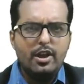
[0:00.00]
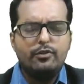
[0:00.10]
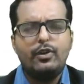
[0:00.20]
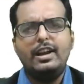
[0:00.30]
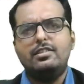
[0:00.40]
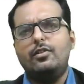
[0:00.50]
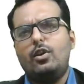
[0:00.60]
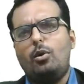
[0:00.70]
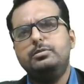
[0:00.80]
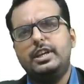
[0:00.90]
Friends, our
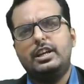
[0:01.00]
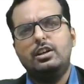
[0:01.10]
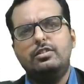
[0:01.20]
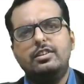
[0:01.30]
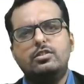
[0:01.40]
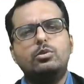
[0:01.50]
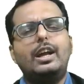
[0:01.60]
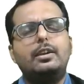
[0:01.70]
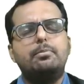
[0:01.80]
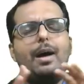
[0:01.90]
objective is to
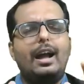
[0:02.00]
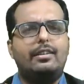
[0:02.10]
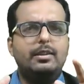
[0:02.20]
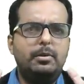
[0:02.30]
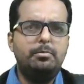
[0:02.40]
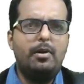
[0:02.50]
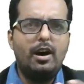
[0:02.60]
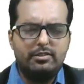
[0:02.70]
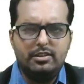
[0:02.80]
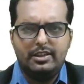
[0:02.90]
get maximum
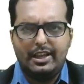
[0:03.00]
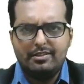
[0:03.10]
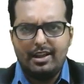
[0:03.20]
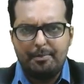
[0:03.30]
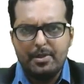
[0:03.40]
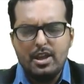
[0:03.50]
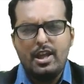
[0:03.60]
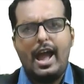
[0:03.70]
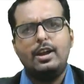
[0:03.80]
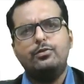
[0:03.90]
marks in the exam,
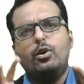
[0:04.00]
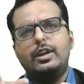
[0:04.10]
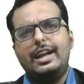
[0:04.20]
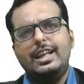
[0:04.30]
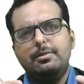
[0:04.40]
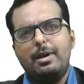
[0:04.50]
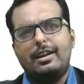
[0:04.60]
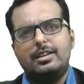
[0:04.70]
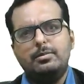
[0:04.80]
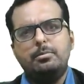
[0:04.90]
and for getting
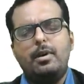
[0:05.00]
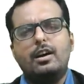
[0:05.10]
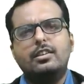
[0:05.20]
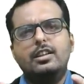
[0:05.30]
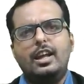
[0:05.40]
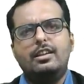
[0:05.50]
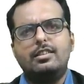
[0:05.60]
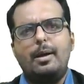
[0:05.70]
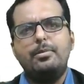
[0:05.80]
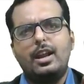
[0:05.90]
maximum marks in the
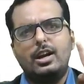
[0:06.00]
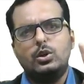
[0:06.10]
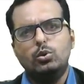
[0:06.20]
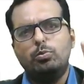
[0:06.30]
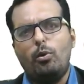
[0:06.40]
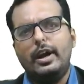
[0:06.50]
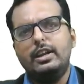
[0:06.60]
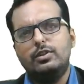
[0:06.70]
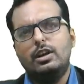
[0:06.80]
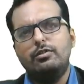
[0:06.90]
exam, there are 2 points
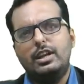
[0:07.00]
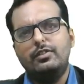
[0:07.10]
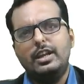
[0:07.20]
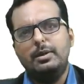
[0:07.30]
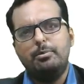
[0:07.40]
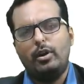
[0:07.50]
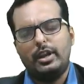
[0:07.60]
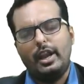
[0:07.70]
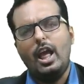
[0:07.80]
which are very important.